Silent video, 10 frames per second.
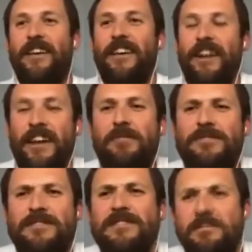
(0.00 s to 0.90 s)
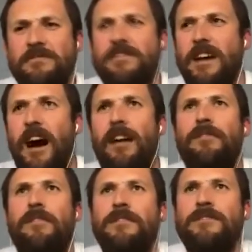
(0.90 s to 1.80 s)
It was tough.
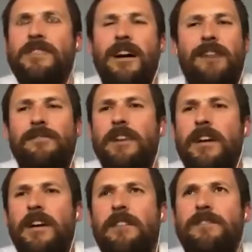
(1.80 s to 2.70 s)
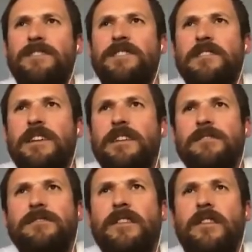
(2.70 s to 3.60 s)
It was tough. Physically,
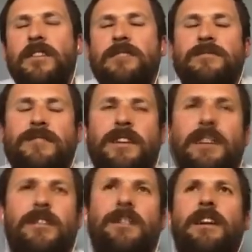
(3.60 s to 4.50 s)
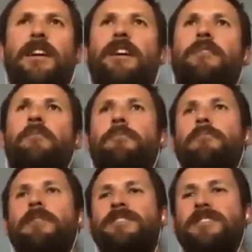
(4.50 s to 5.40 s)
it was kind of
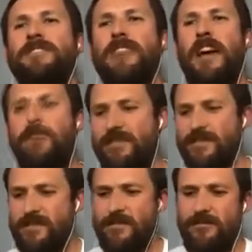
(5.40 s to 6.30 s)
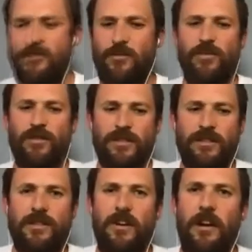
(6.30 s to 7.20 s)
much the same as you would
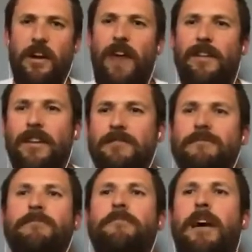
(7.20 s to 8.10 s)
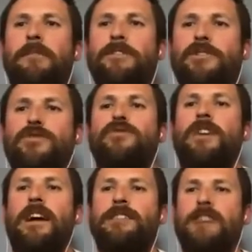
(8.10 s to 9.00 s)
kind of having maybe 2
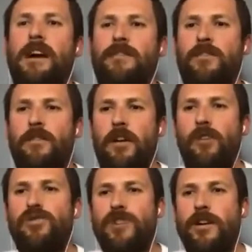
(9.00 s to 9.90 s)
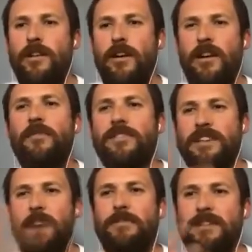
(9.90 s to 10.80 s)
days after an ultra, like of the
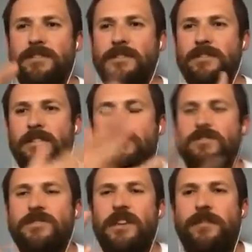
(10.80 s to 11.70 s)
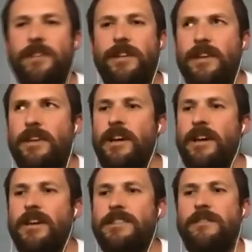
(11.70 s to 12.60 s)
same distance. So it was
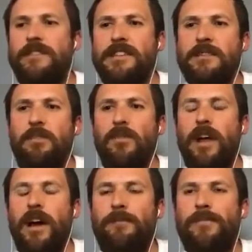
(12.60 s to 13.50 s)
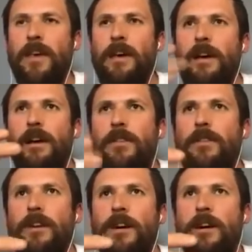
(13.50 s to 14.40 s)
76.8.
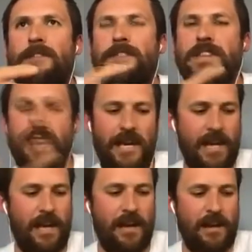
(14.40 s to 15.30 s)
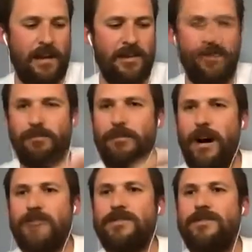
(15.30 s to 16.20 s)
The fatigue in your
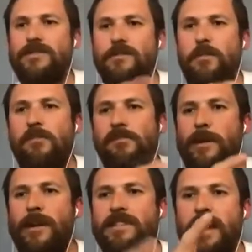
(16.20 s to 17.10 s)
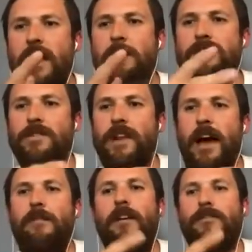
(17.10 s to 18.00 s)
muscles was probably about the same as you would
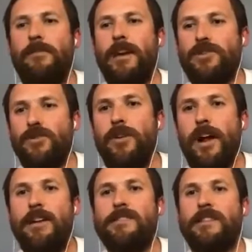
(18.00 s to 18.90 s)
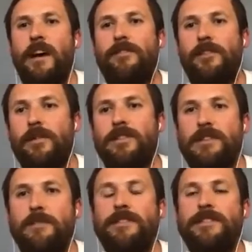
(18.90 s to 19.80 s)
have after about 2 days after you run
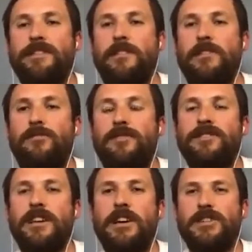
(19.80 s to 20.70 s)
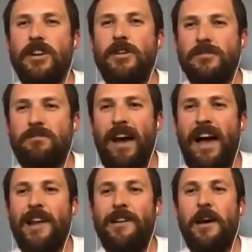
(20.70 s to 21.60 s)
76 kilometers. So it was
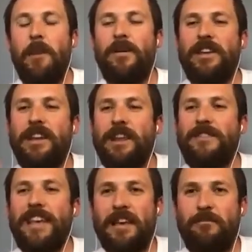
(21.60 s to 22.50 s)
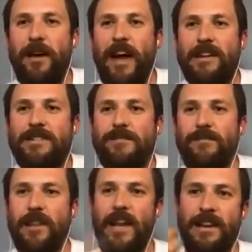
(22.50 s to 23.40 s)
bad, but you didn't have the impact
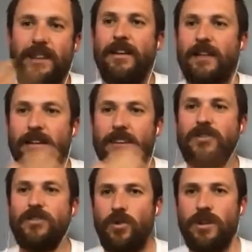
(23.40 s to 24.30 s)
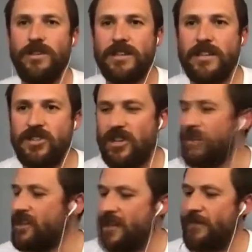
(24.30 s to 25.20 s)
related soreness. So
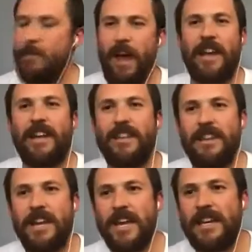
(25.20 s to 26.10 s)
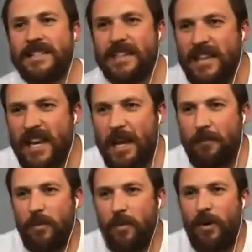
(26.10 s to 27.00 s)
you didn't have the pain in the knees, and the
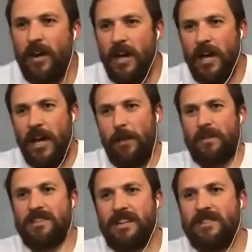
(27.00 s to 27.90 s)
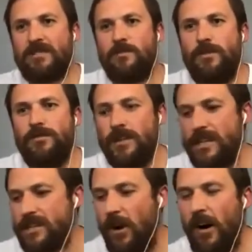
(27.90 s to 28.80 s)
hip extensors weren't
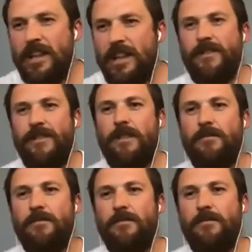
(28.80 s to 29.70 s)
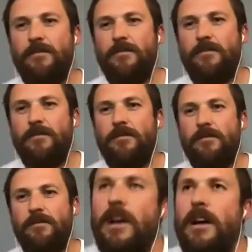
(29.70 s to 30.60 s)
really tight, and your feet were pretty good as
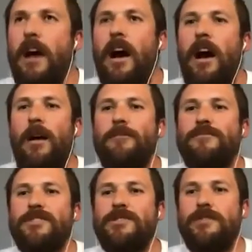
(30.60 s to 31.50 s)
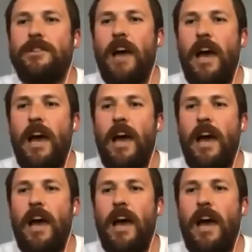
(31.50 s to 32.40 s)
well. Just due to
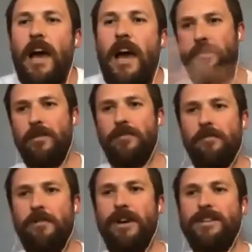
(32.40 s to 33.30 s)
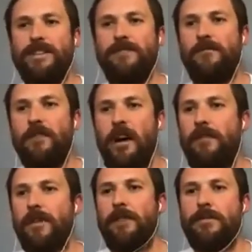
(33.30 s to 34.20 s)
having like a period of rest and
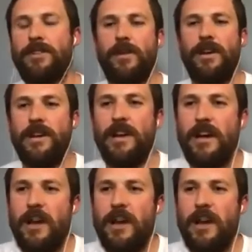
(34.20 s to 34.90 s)
recovery in between.